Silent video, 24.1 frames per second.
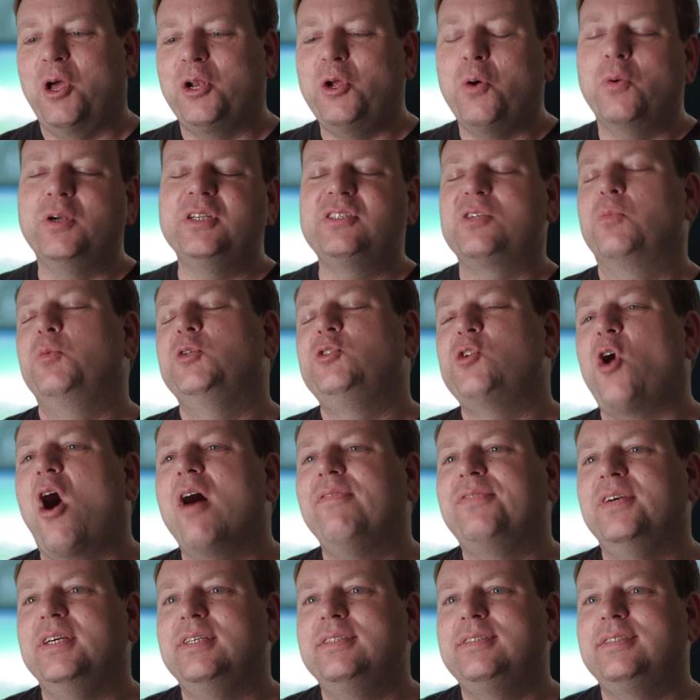So I'd go into someone's
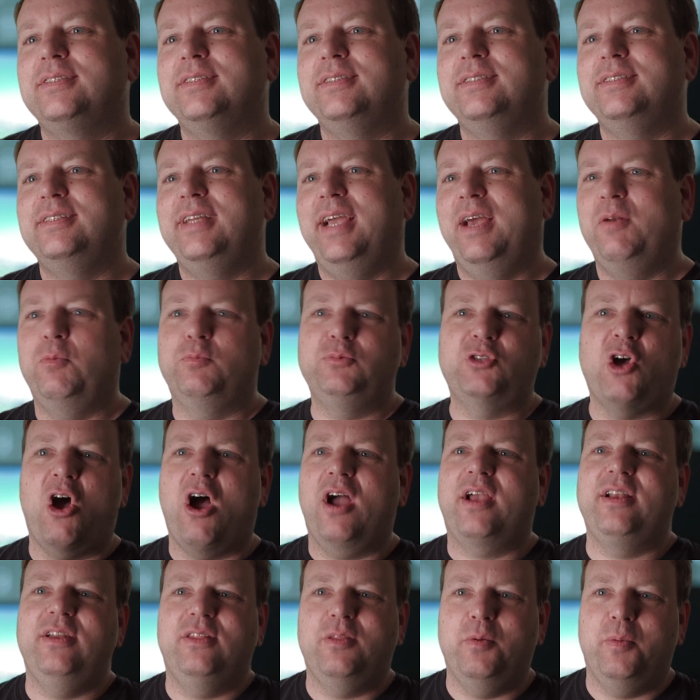office and I'm
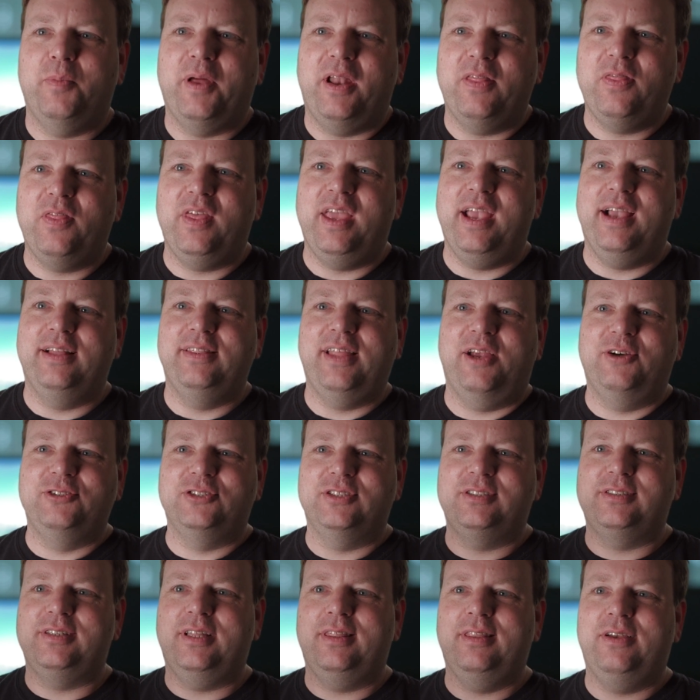talking to them about a thing, and they were
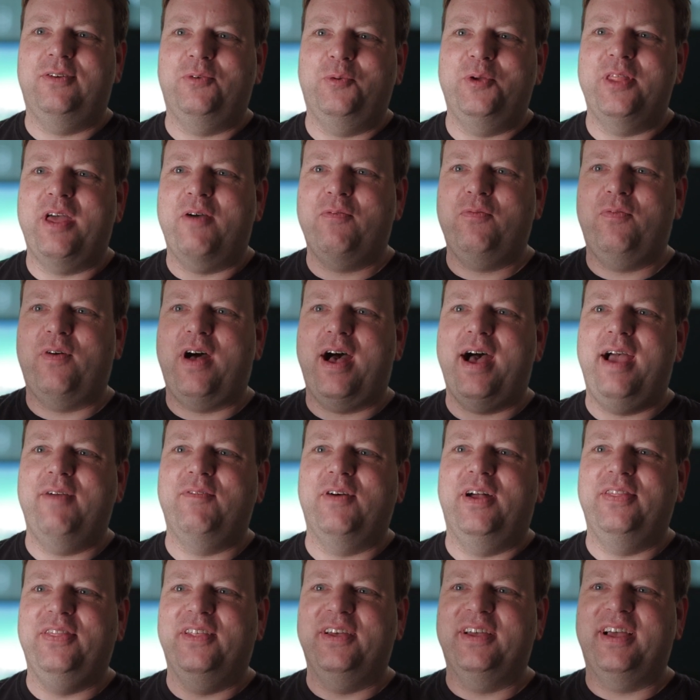just sitting there with
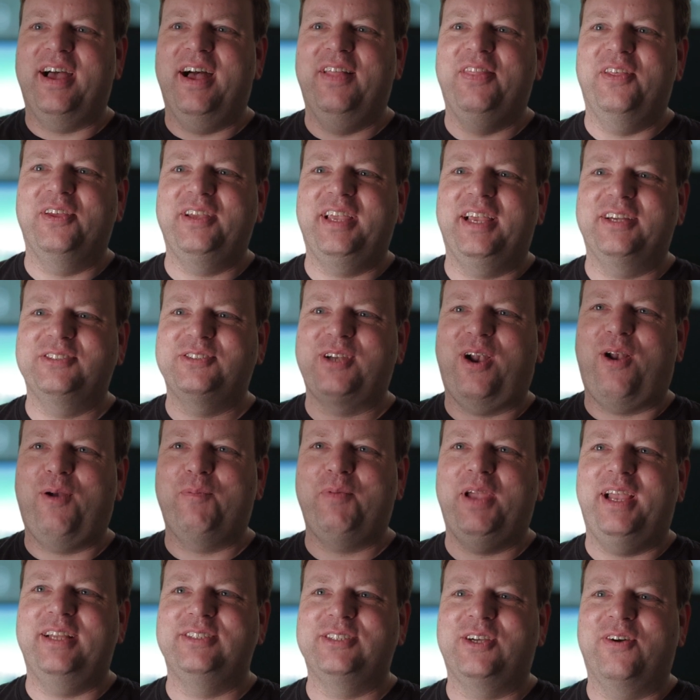F5 on the
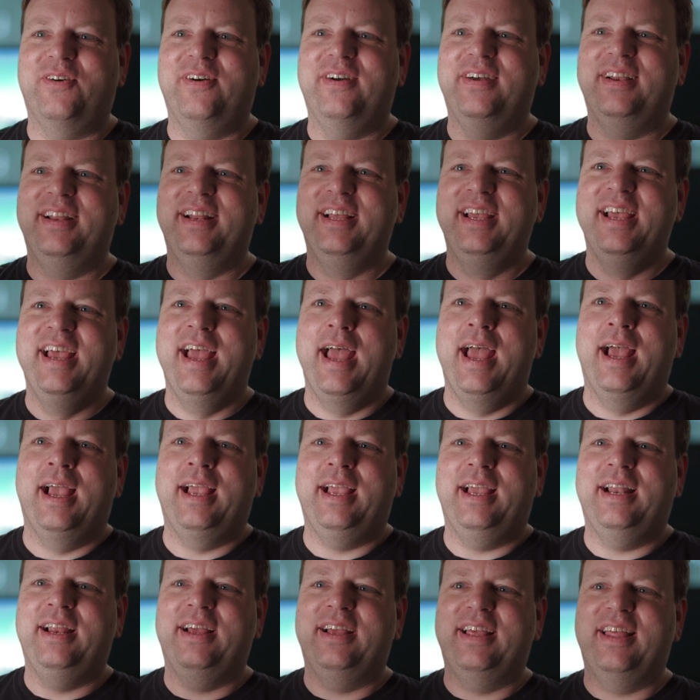Kickstarter page going,
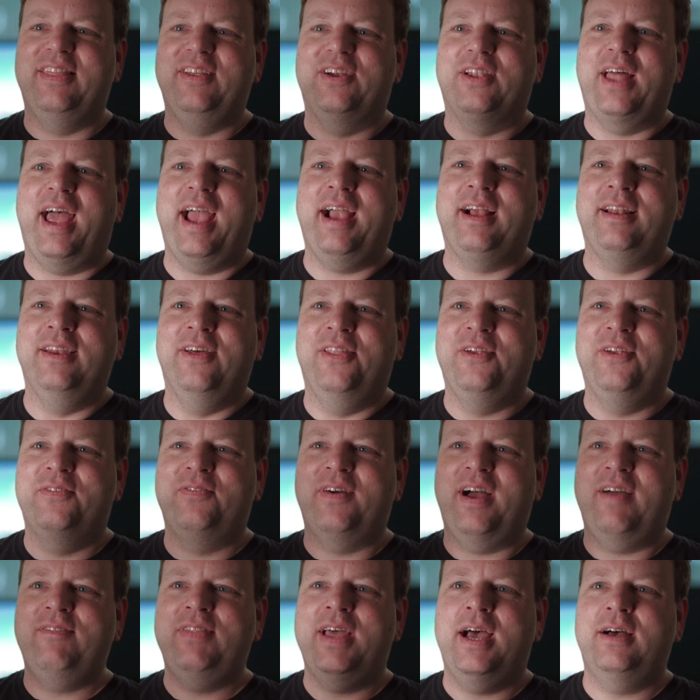they're like, another
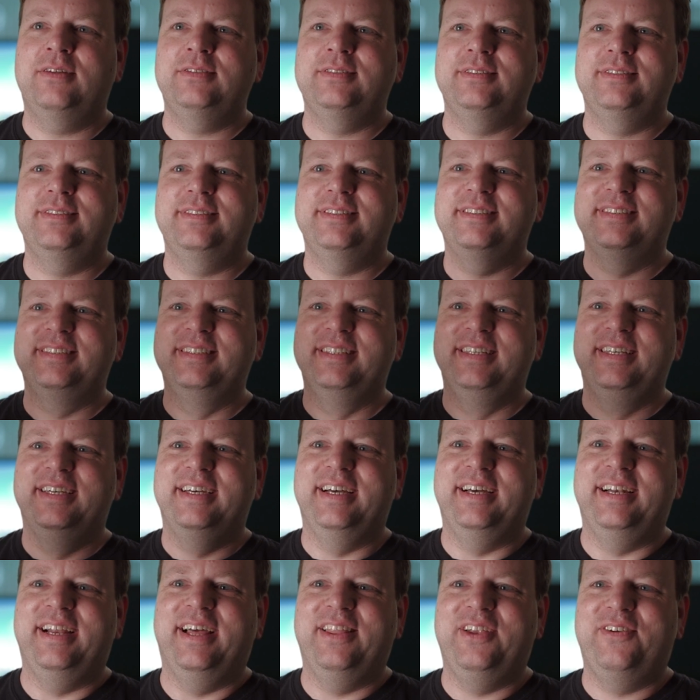5,000.
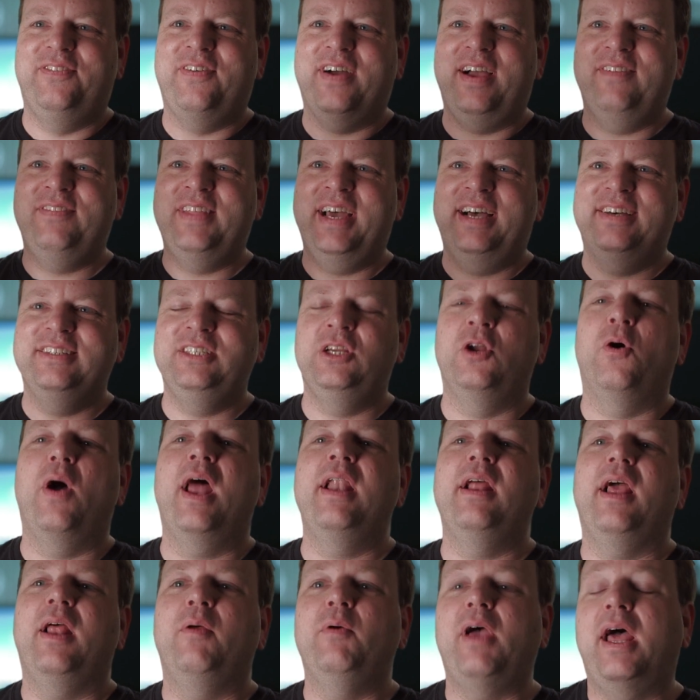Another 5,000,
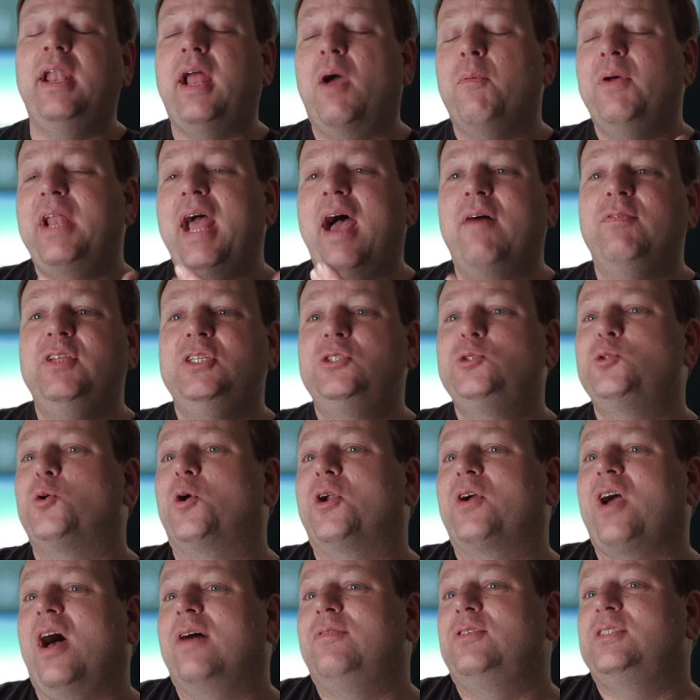and I would have these
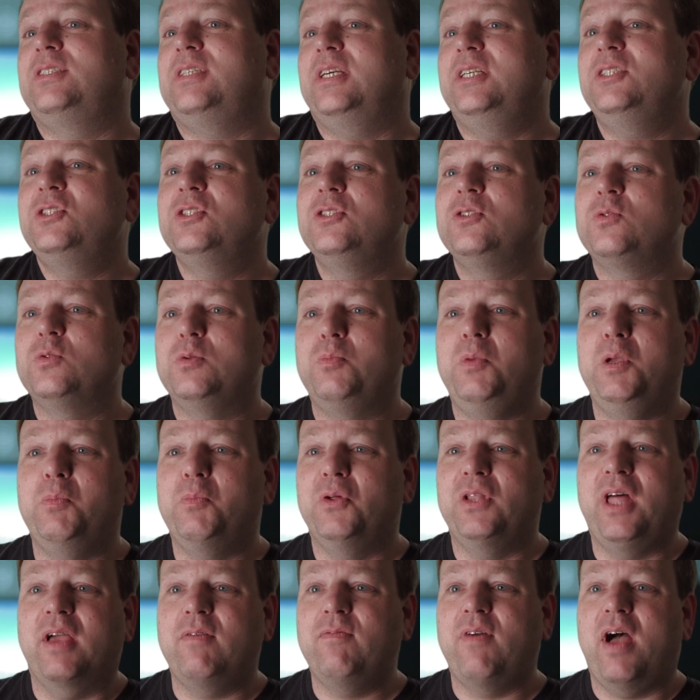short conversations with
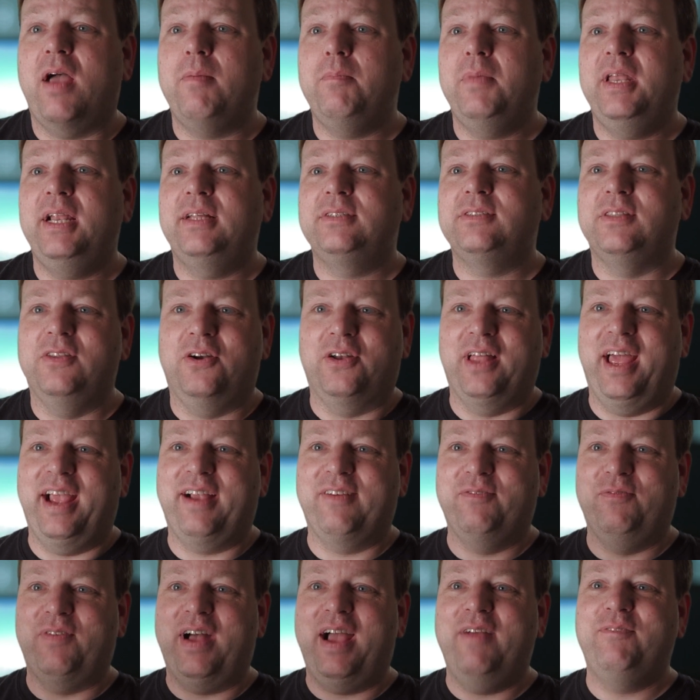people, like 5 minutes, and they're
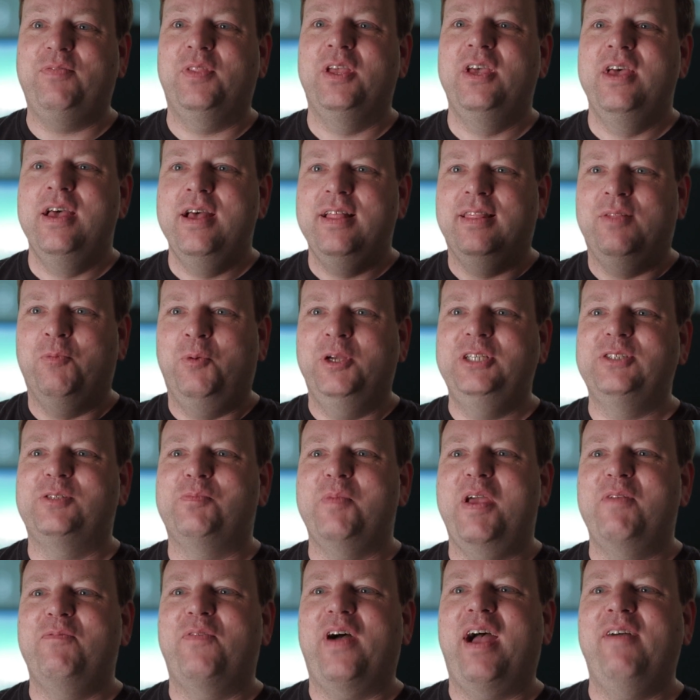like, we just made